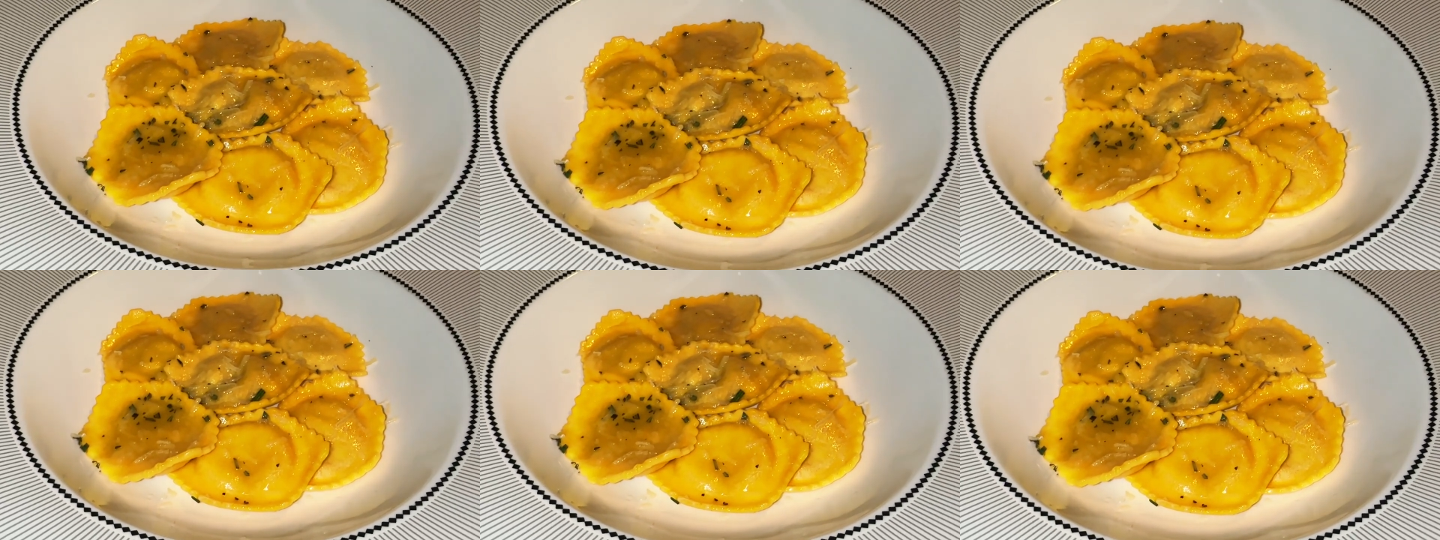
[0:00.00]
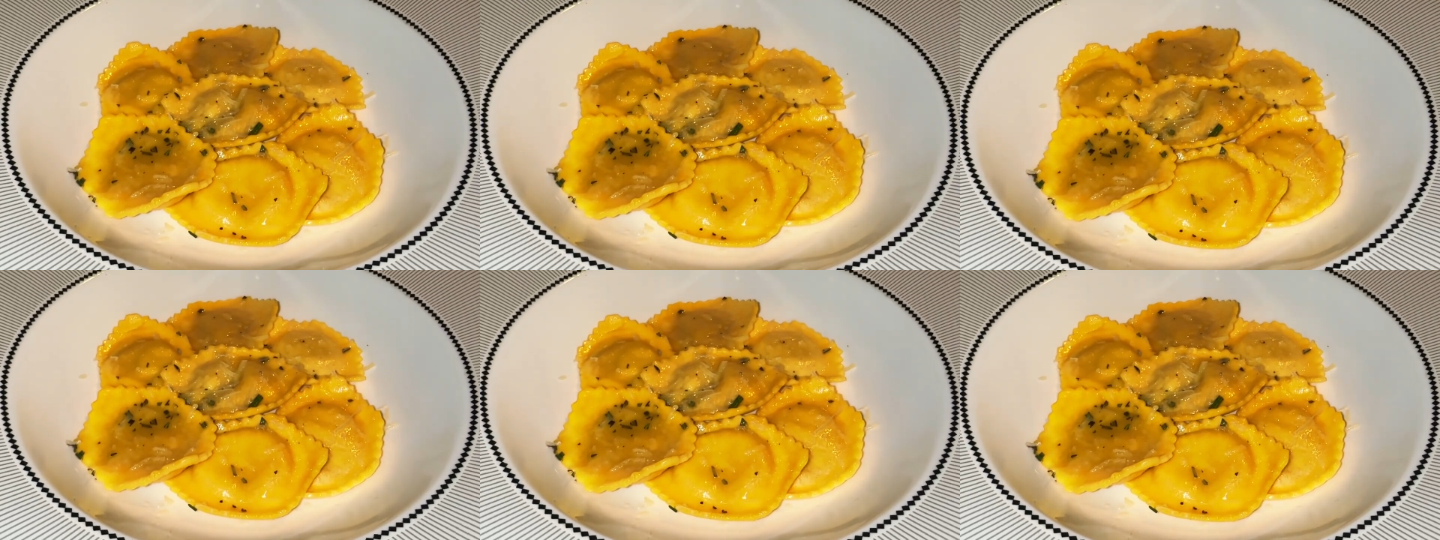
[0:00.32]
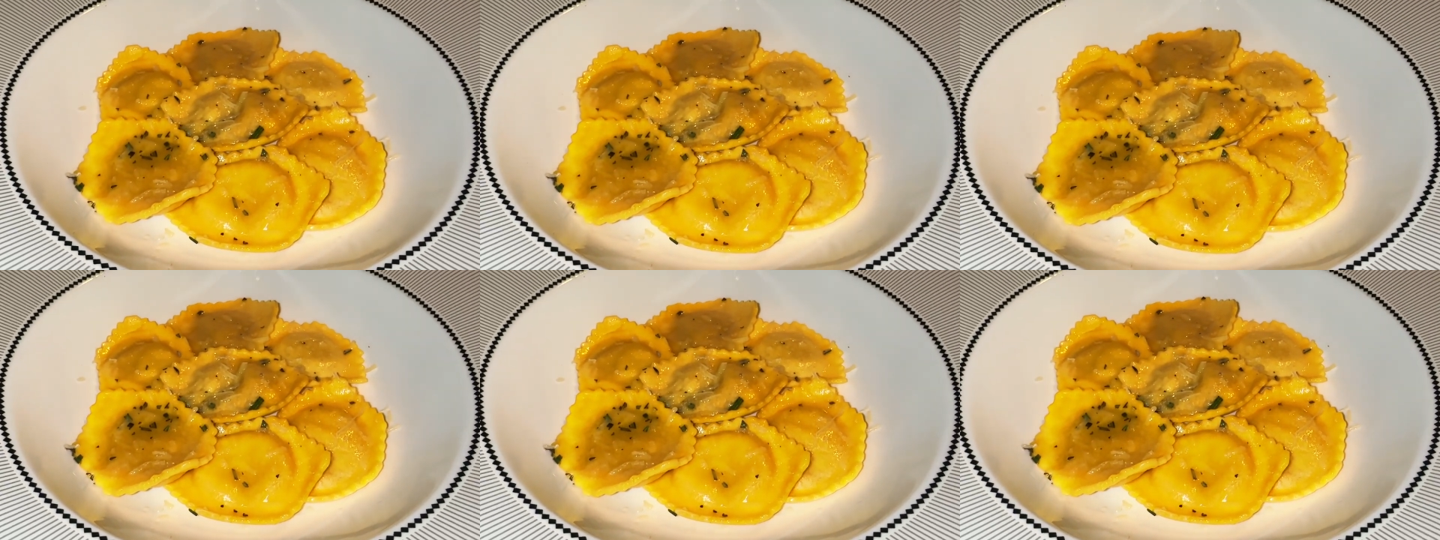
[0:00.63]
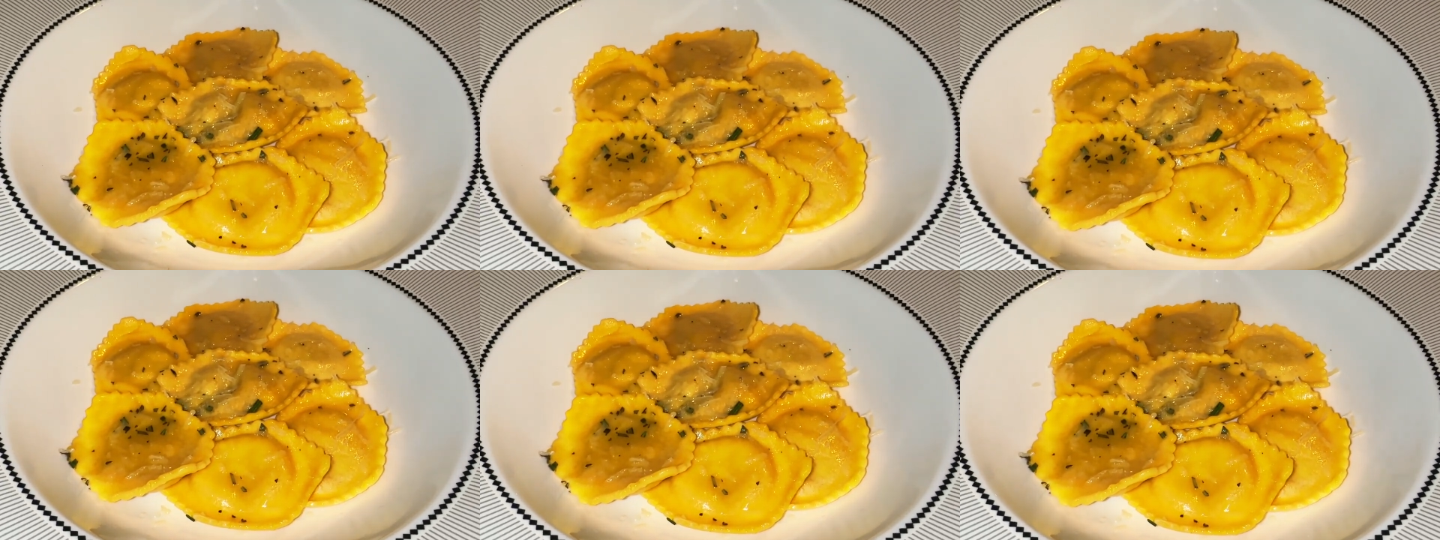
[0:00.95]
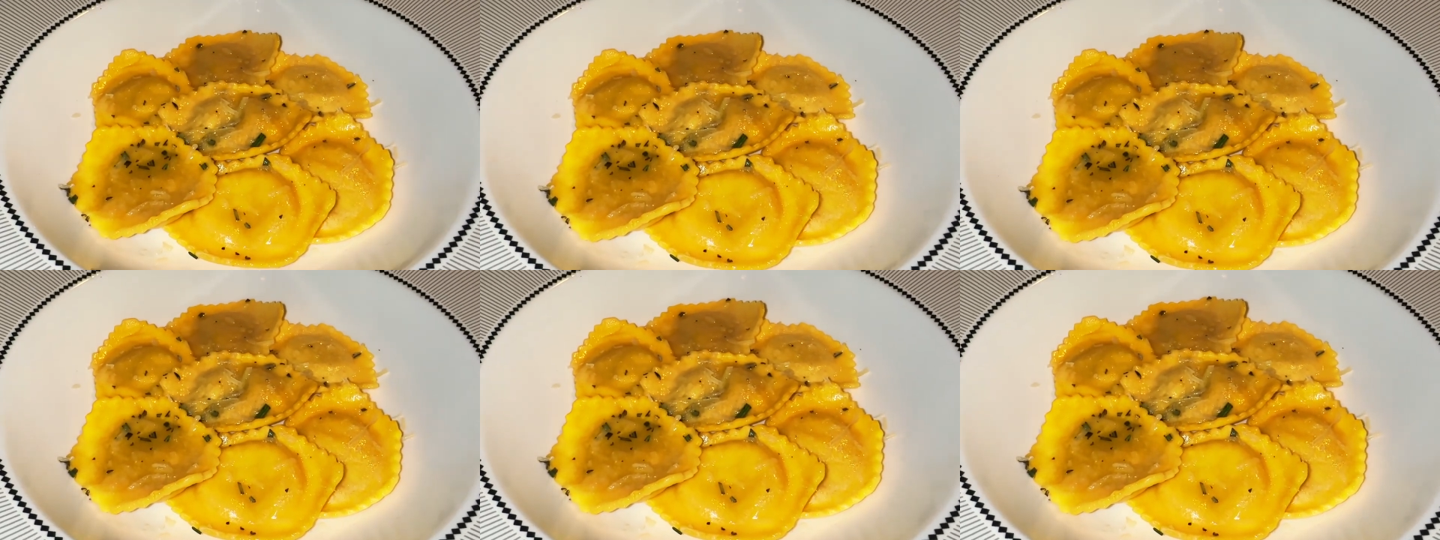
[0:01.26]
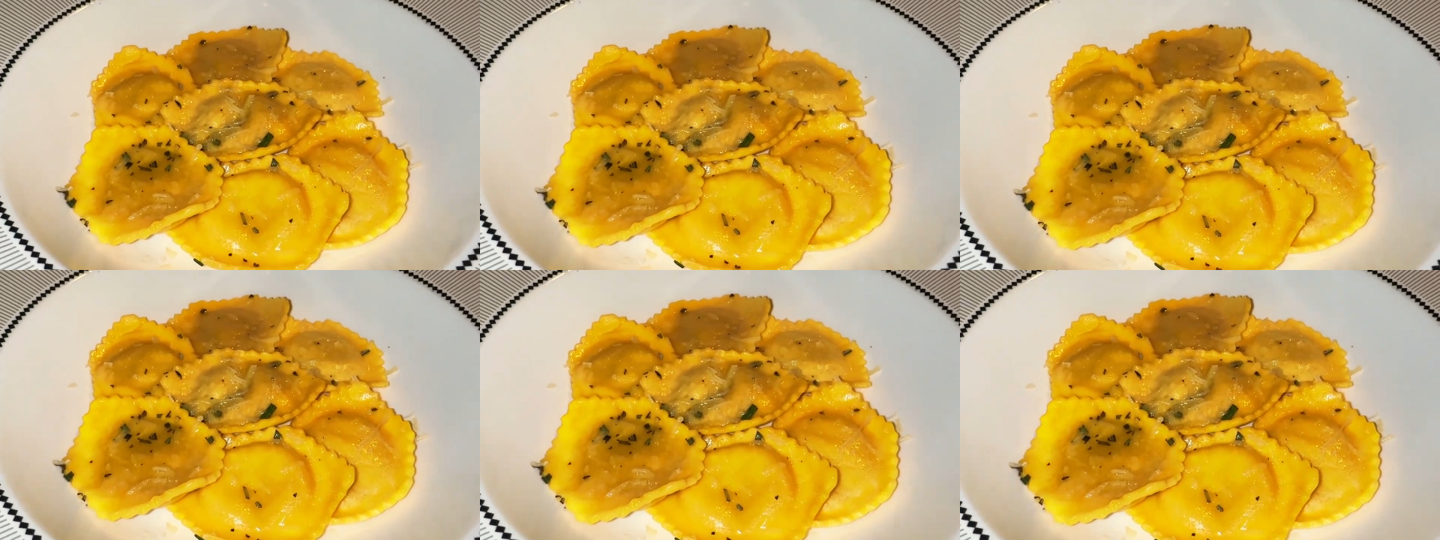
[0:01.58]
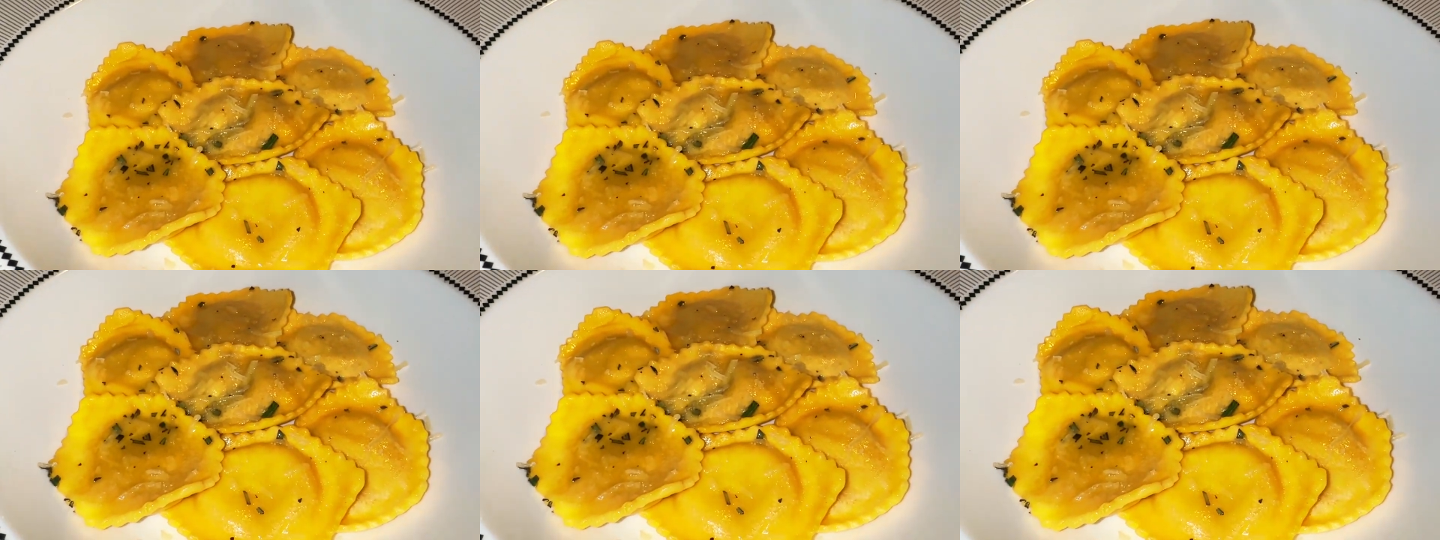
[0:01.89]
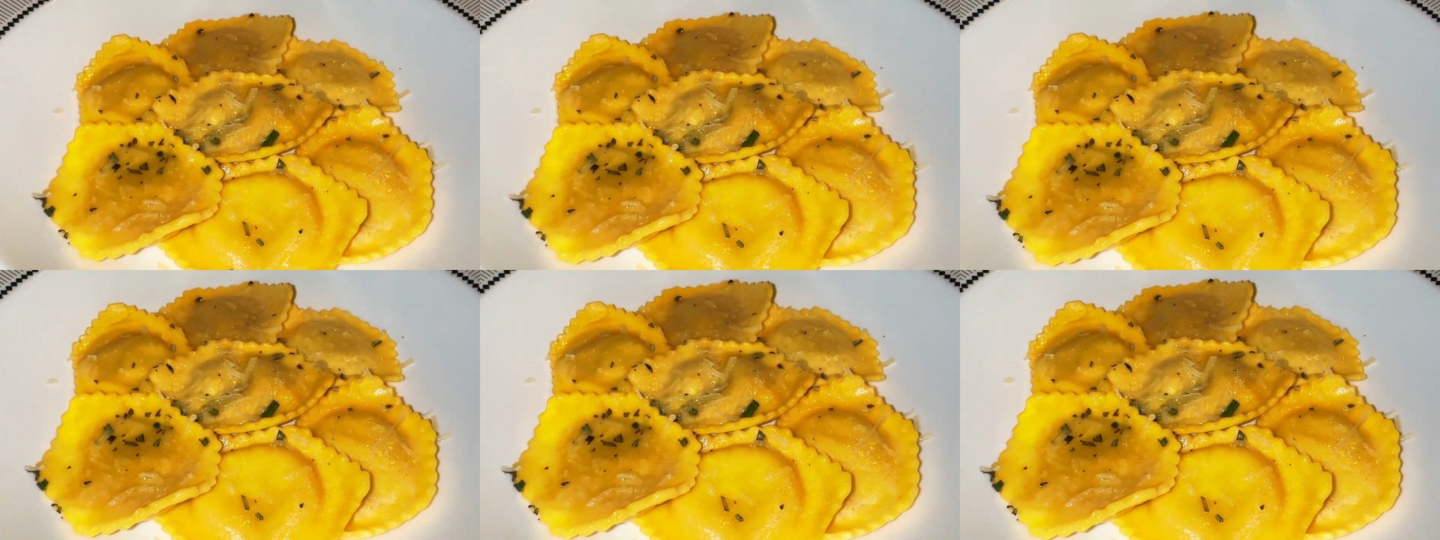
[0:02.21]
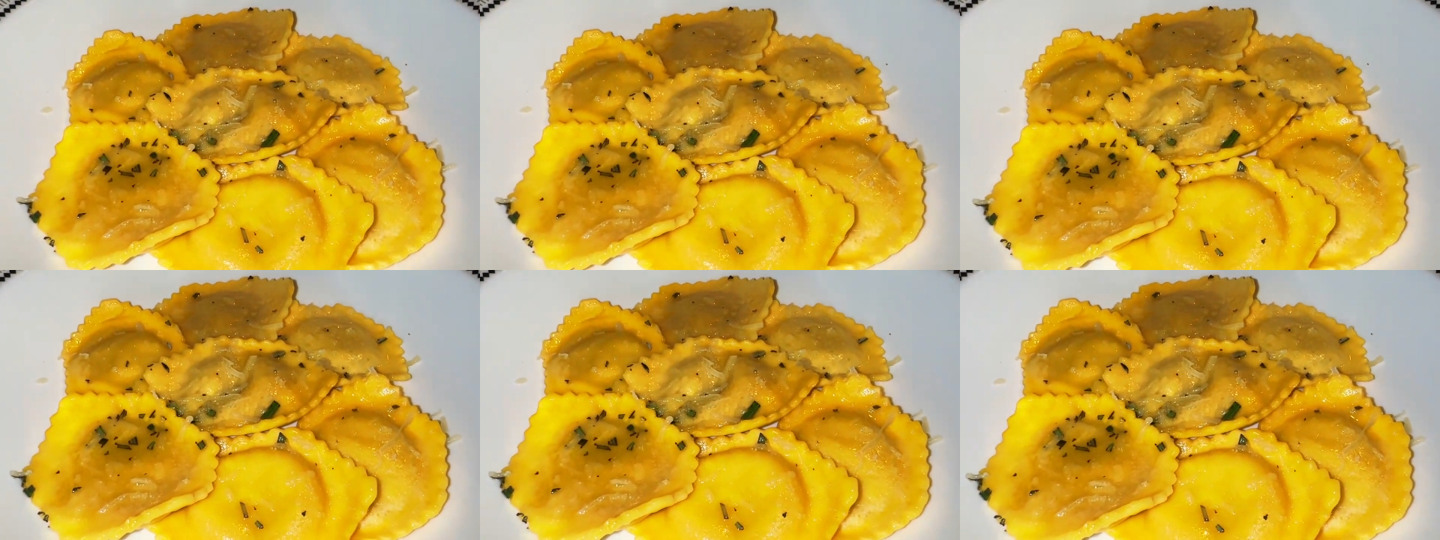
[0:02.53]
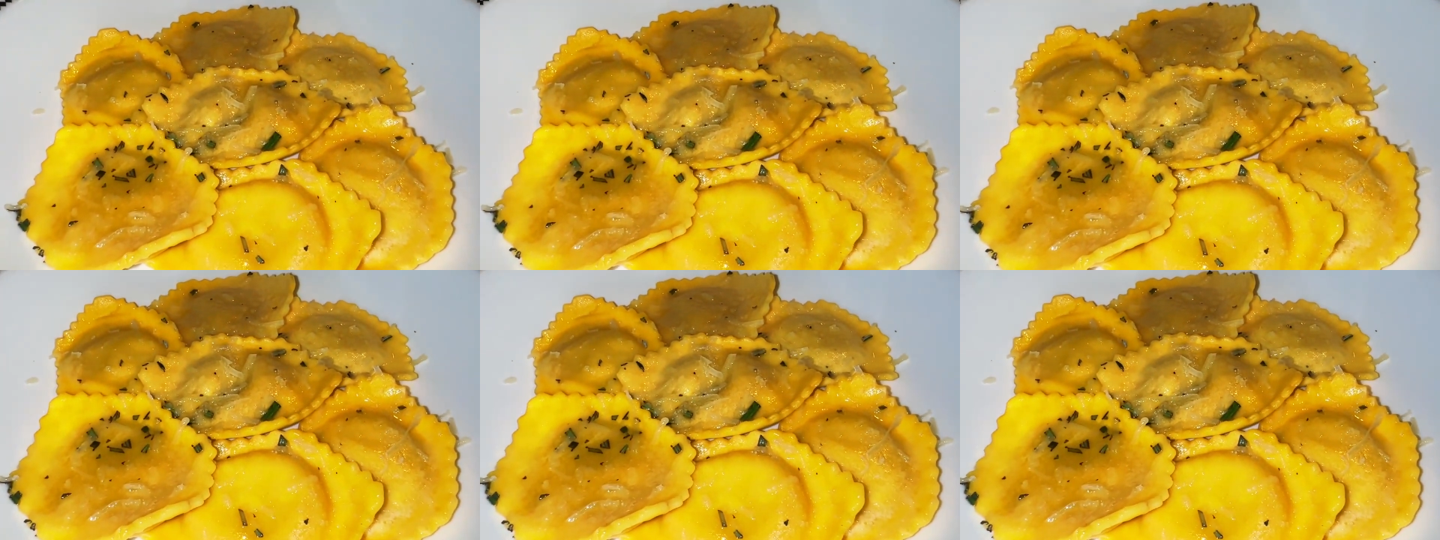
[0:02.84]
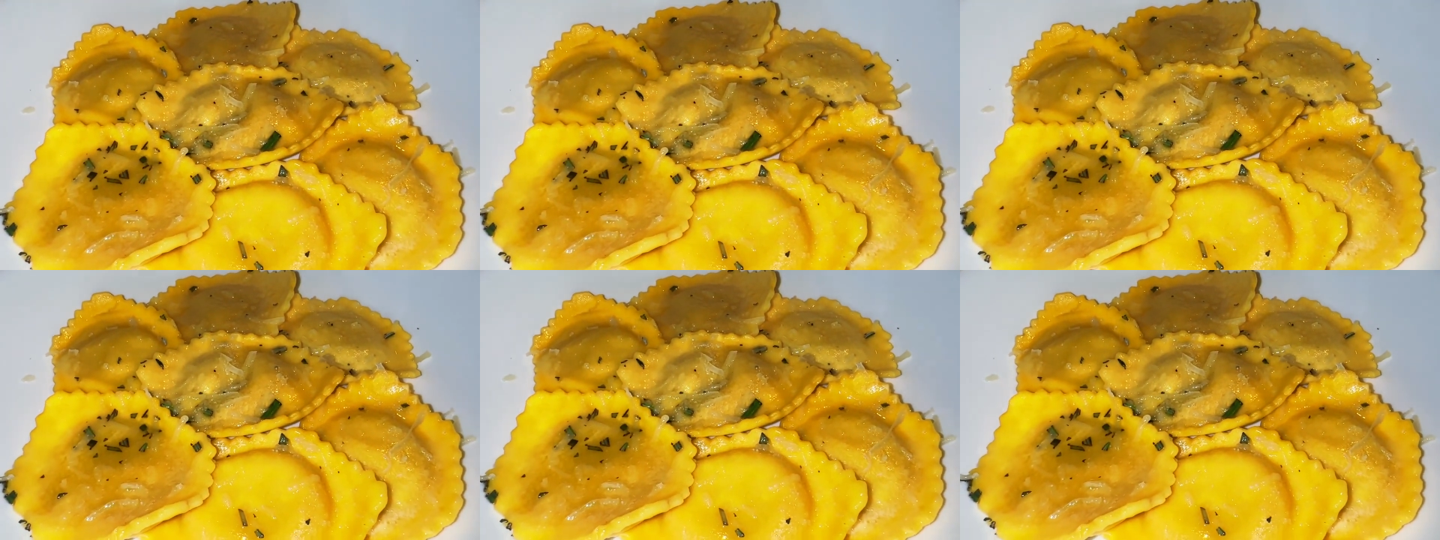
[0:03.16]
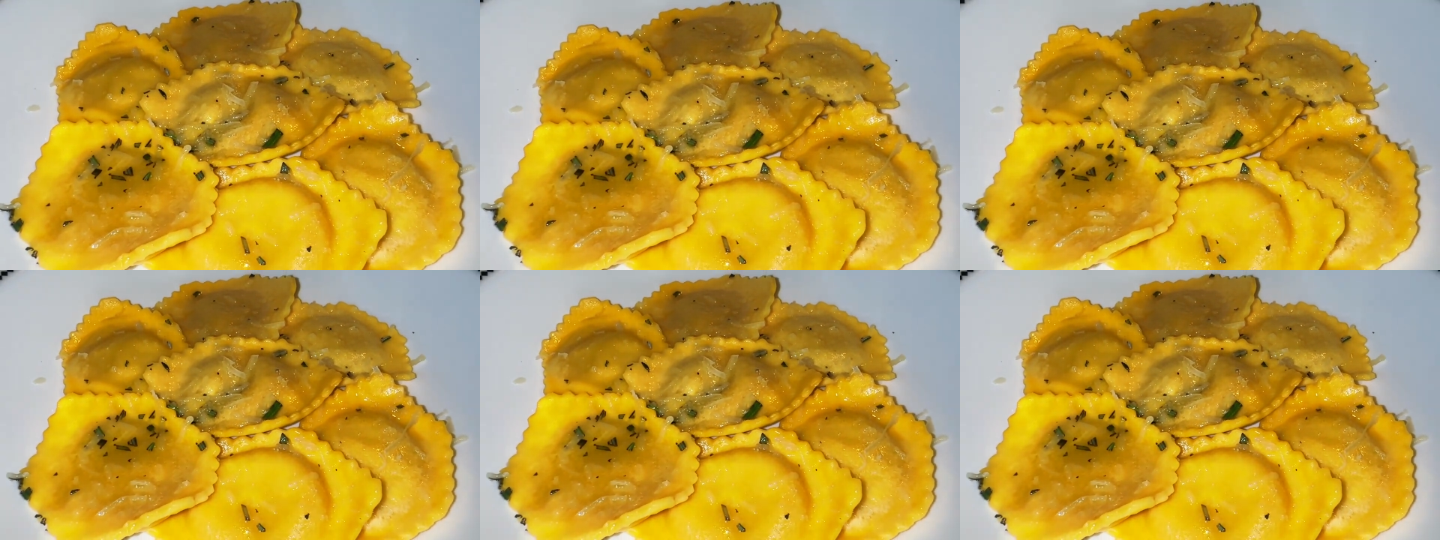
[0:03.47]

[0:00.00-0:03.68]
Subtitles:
No face is visible, so there are no lips to read.